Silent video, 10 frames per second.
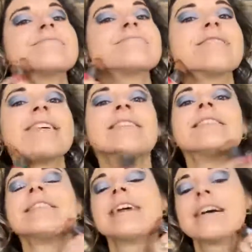Great,
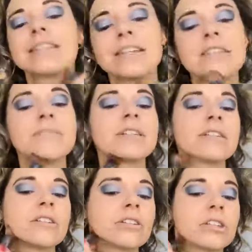Lindsay. I'll send you a
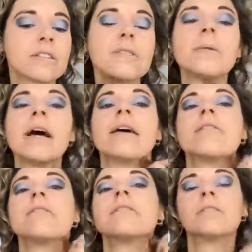message in just a bit.
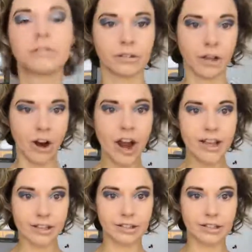All
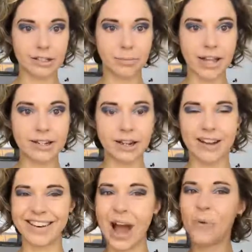right, it's blended
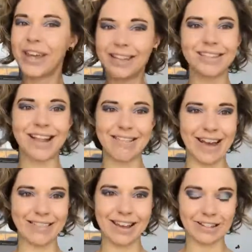in. Now, we can't stay
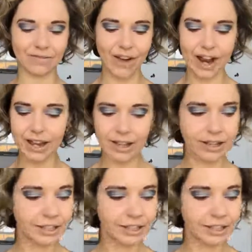like this, right?